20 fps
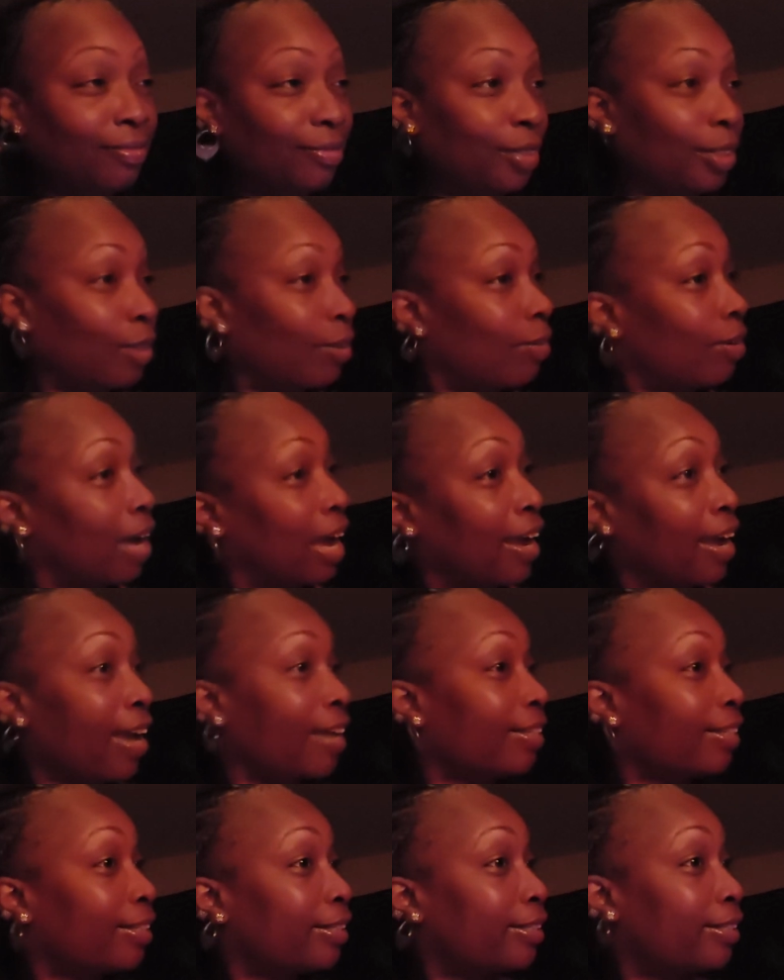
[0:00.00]
So I
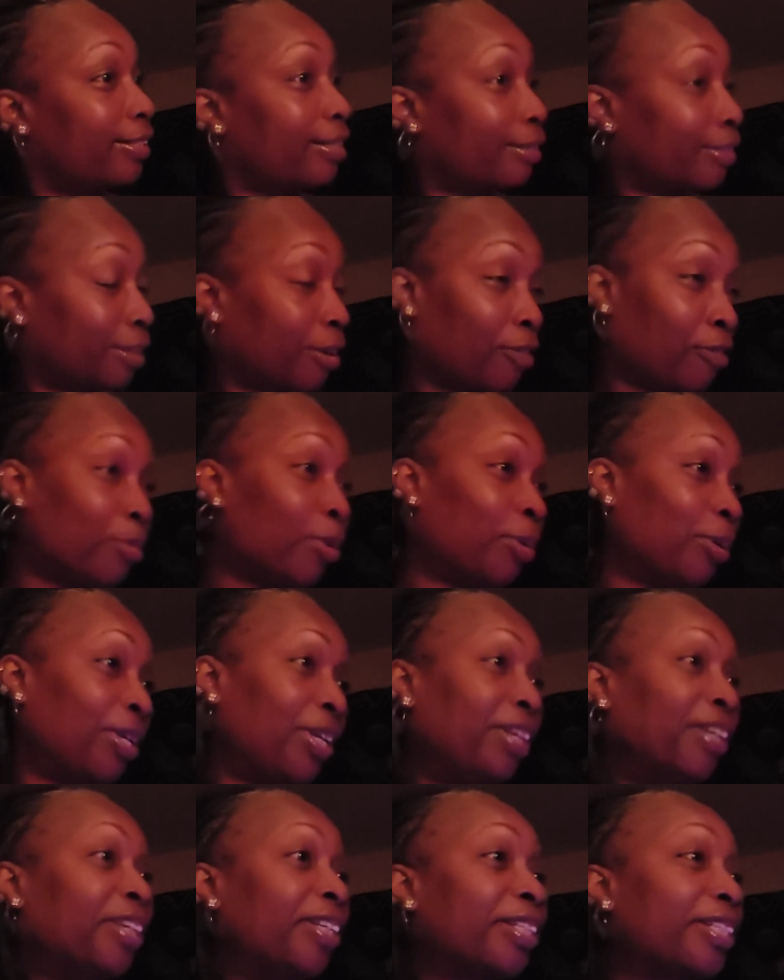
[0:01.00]
got several more
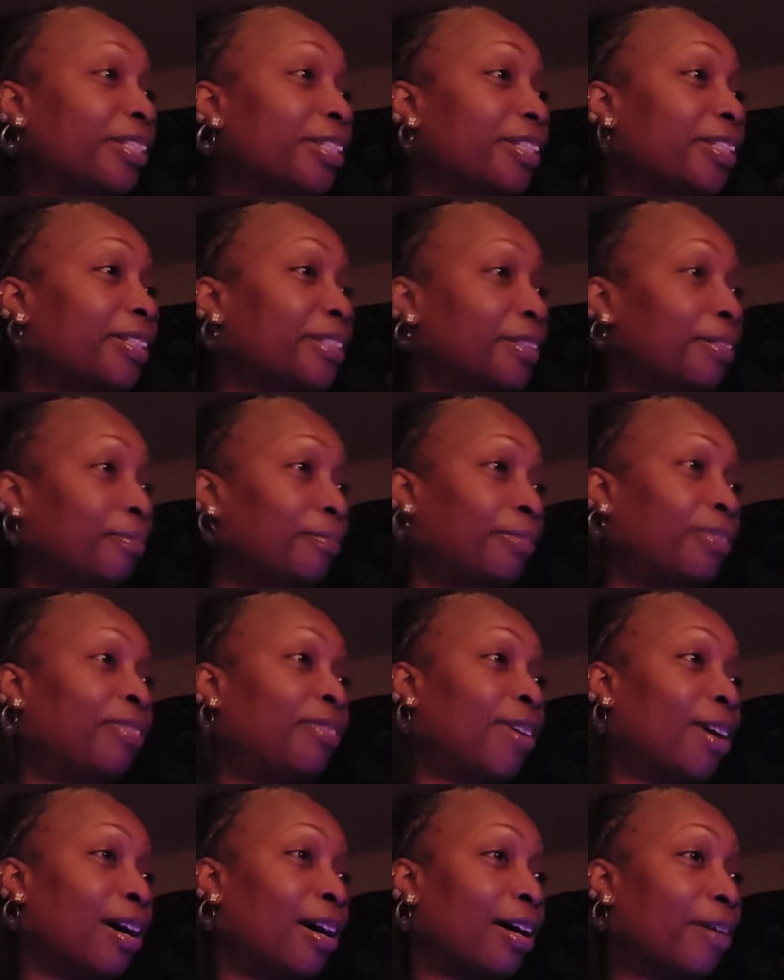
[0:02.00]
years
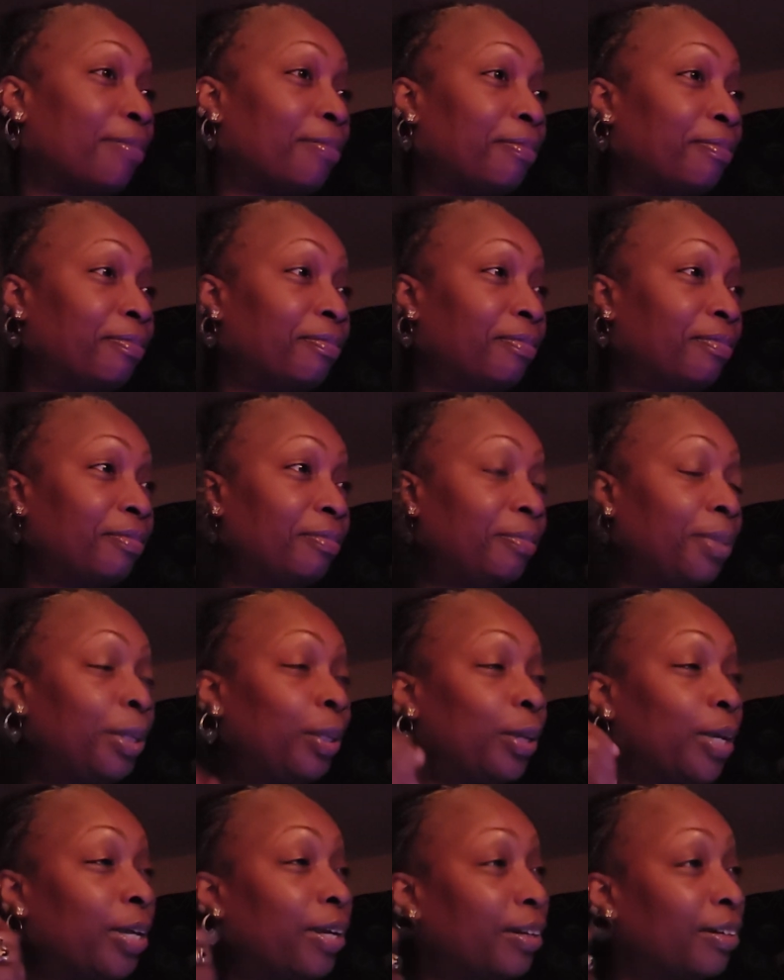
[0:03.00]
before I be
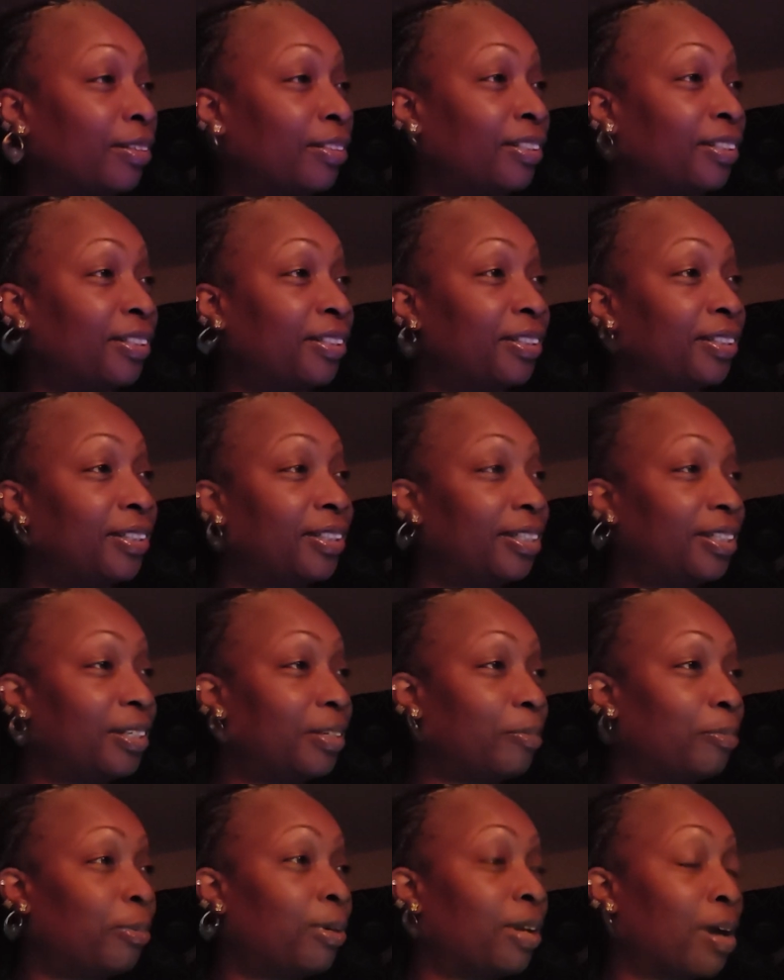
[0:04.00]
an elder.
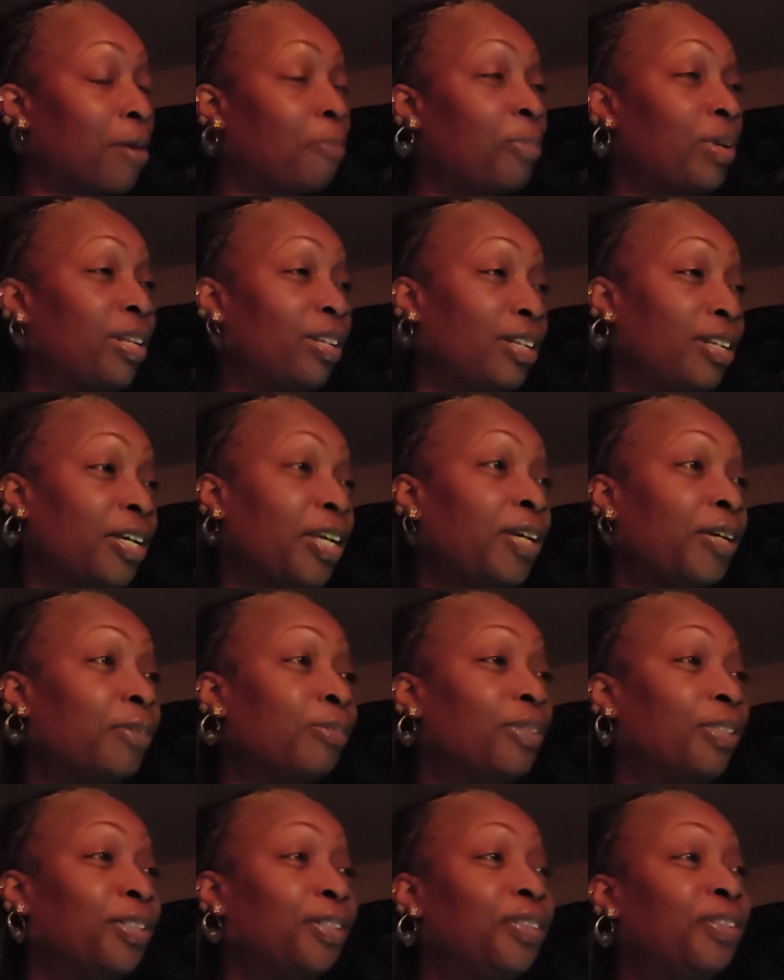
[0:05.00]
But I'm in the
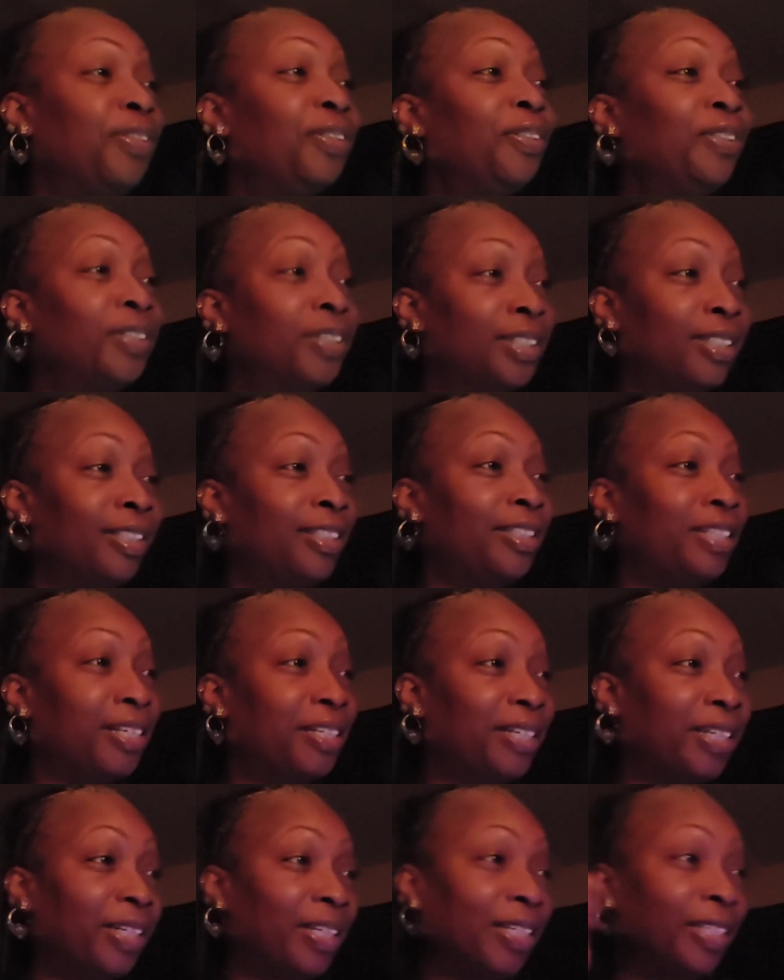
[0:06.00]
elderhood
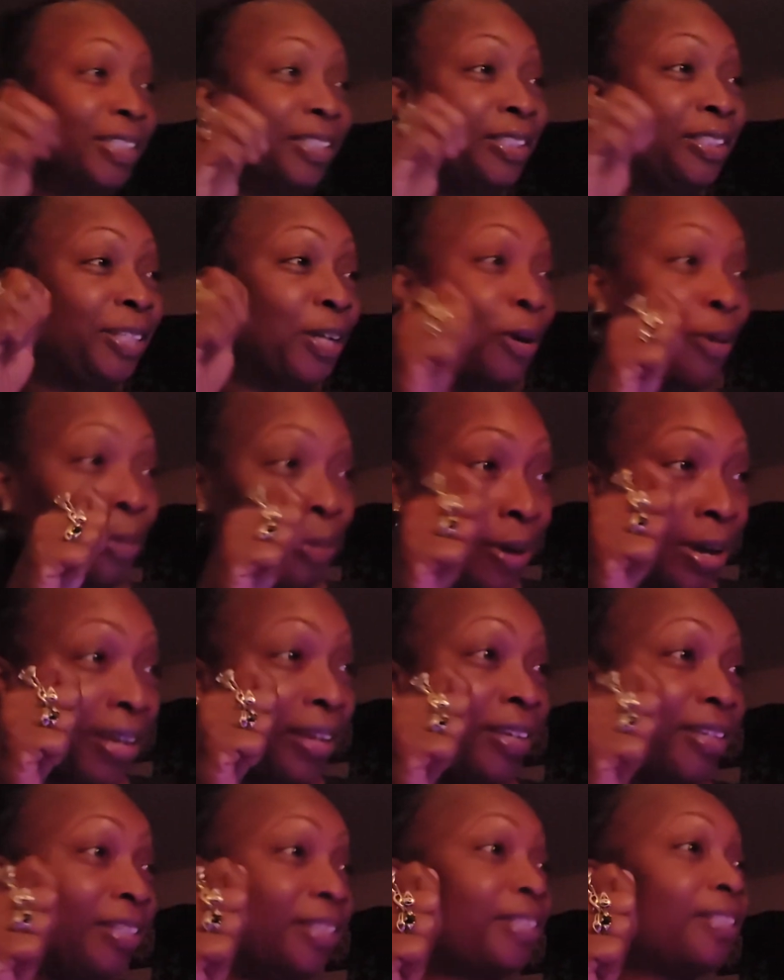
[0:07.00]
doorway.
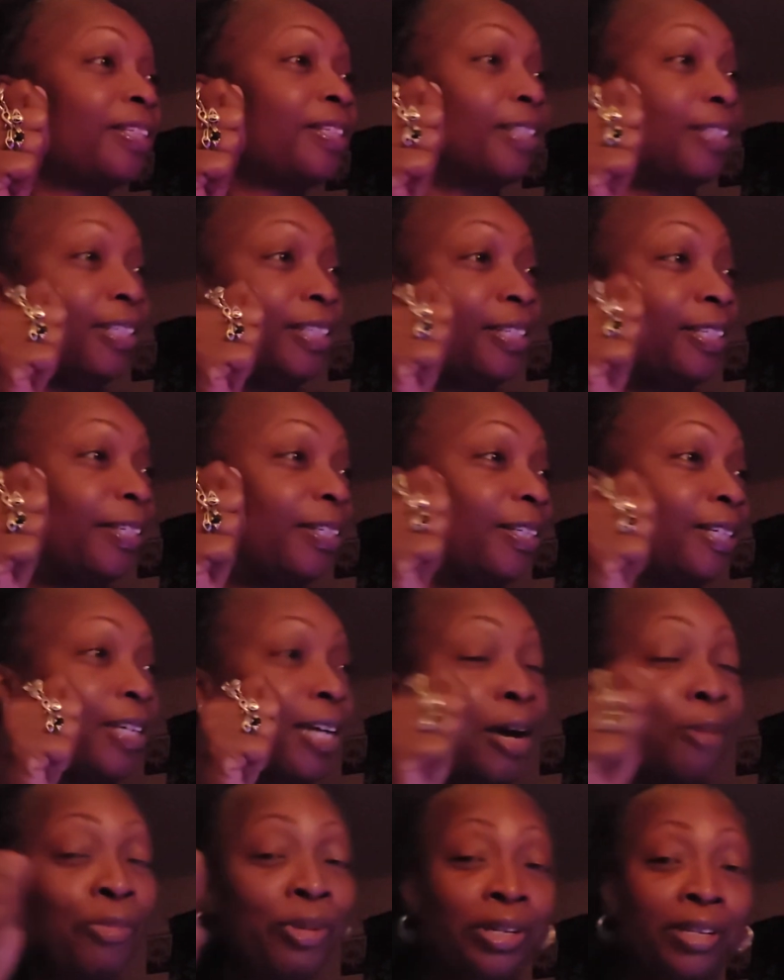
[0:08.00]

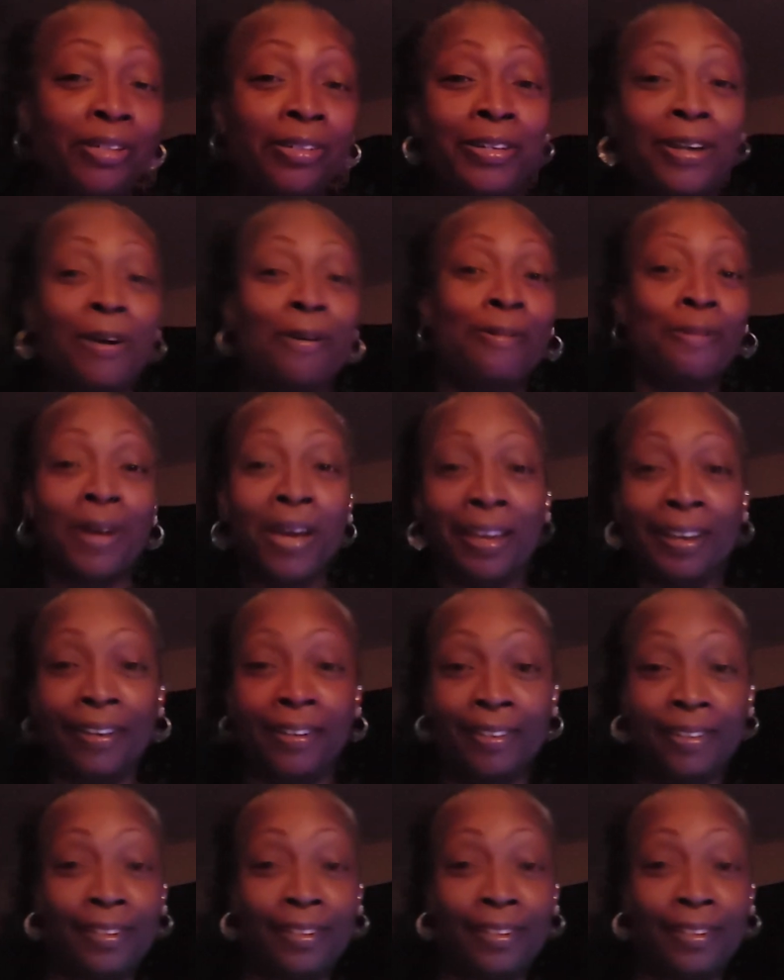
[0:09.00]
I'm in the doorway.